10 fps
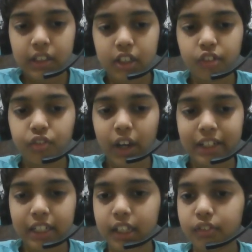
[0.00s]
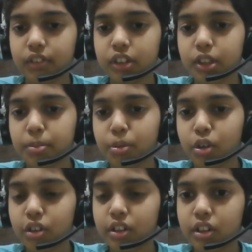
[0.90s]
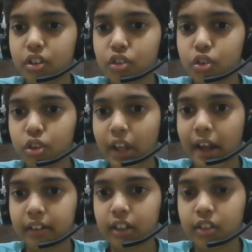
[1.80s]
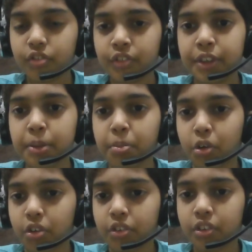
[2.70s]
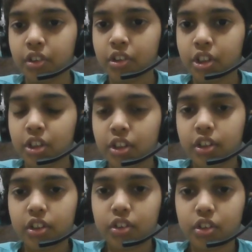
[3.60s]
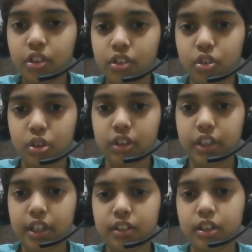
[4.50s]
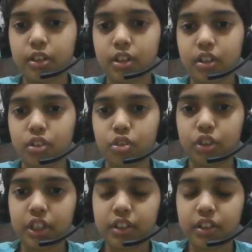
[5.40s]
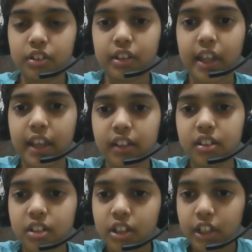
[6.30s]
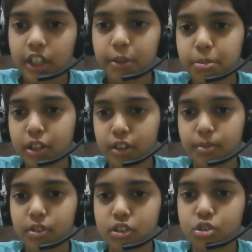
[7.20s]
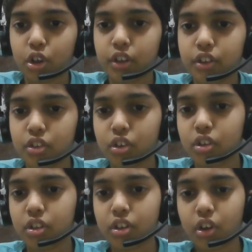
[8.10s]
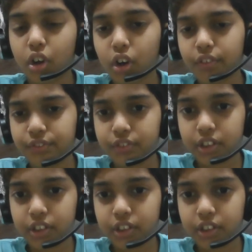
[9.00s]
If I take with the pawn, there's no tactics with the pawn. So then it's like it becomes a choice of